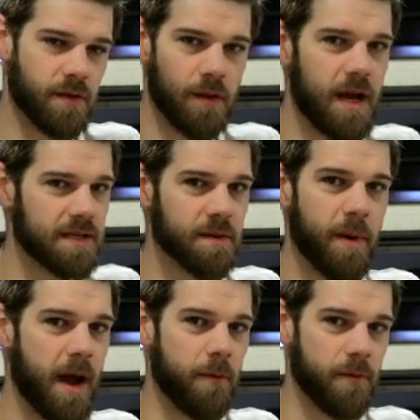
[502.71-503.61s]
a loss of
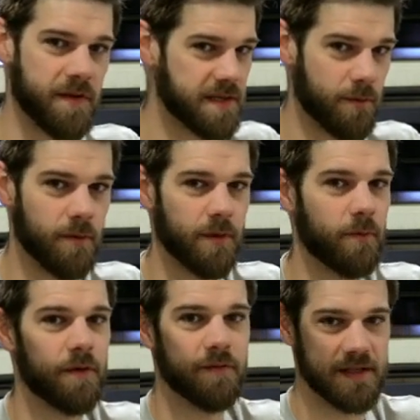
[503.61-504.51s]
power. This thing will only
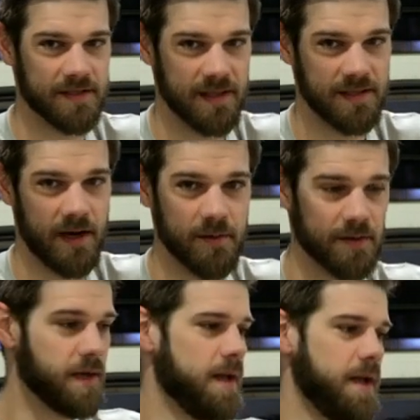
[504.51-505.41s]
run for like 6
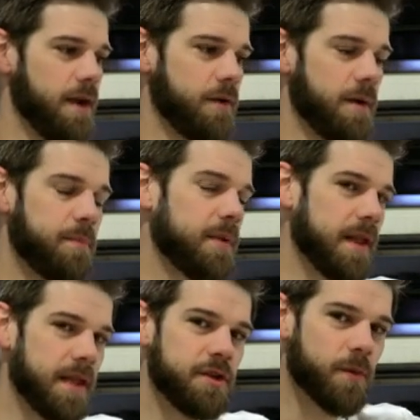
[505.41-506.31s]
hours. It'll
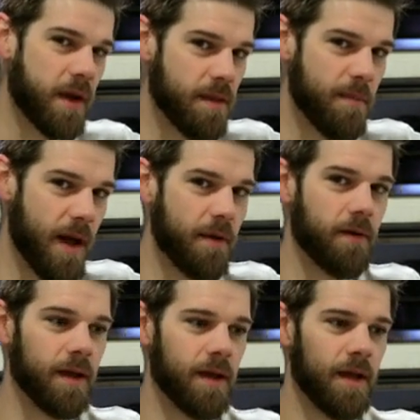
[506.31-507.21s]
completely drain the
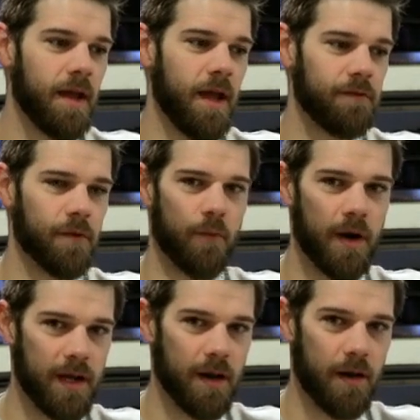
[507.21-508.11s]
battery if you're
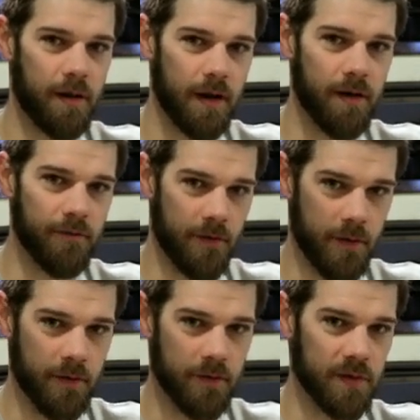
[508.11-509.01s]
running it on an
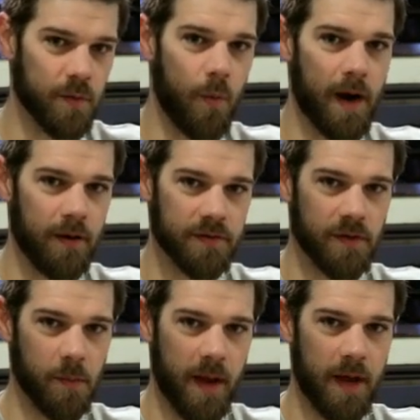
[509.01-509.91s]
inverter that's wired
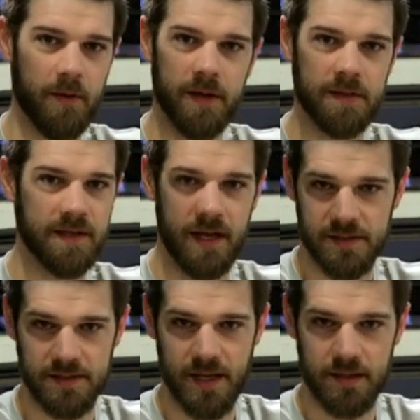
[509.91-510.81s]
to your battery. It's not
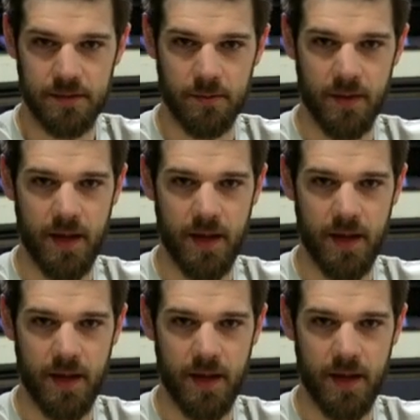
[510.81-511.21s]
designed to do